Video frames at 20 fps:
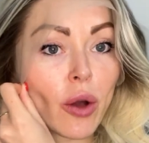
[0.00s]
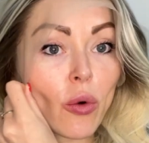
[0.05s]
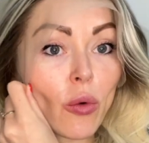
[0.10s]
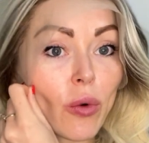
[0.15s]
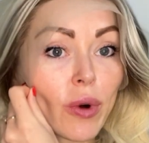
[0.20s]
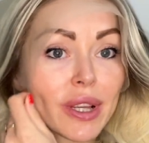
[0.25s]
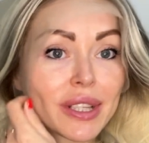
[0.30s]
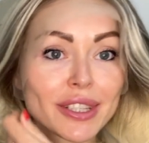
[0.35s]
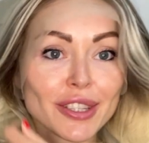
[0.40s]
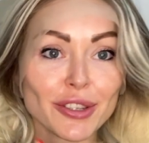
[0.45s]

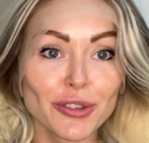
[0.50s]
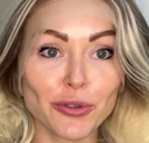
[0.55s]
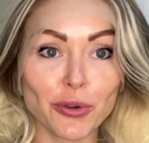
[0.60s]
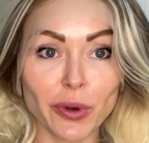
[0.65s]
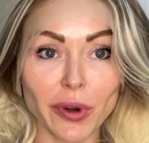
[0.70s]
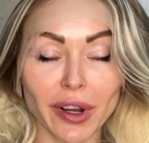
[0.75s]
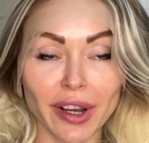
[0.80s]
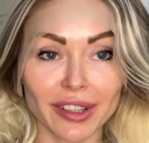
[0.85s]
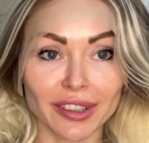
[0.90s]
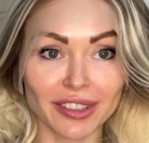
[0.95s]
once you
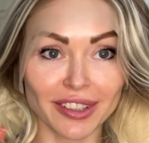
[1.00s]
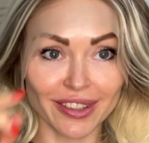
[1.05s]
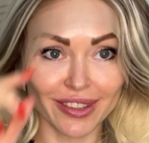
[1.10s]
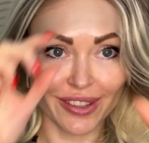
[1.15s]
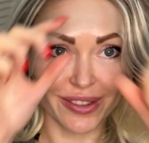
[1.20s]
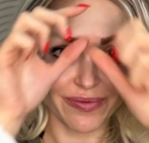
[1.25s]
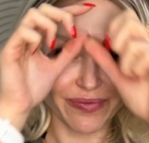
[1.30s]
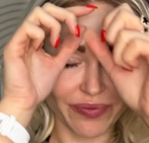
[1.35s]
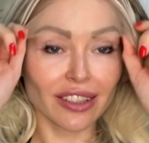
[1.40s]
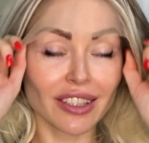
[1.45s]
cut
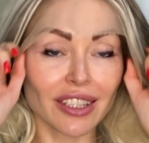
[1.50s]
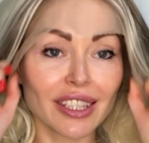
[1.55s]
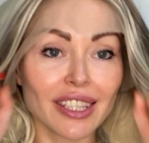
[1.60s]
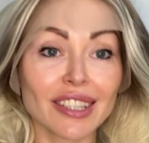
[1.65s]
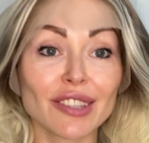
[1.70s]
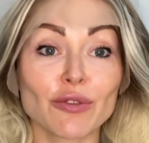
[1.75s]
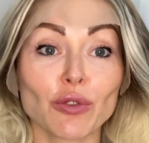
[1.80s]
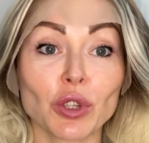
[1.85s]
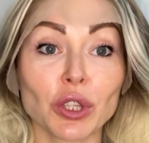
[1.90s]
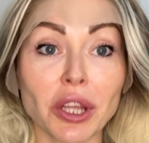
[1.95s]
it. This
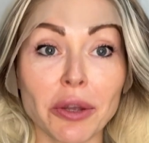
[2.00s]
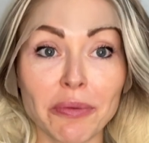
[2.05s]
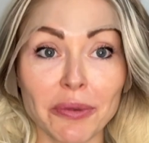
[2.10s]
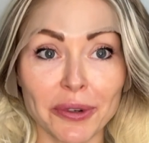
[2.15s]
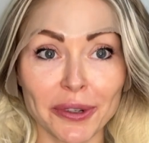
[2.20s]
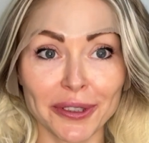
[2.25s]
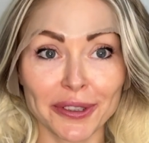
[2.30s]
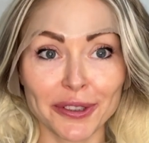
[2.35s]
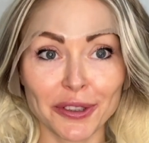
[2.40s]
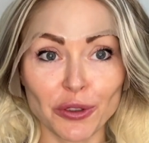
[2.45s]
is what I'm
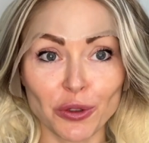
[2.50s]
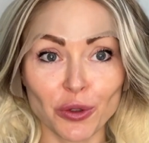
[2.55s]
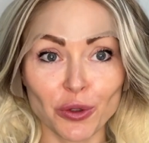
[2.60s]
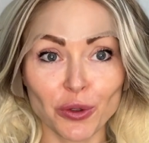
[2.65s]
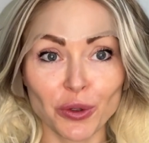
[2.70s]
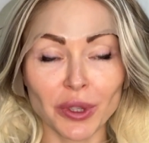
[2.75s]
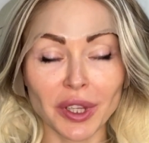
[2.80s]
going to do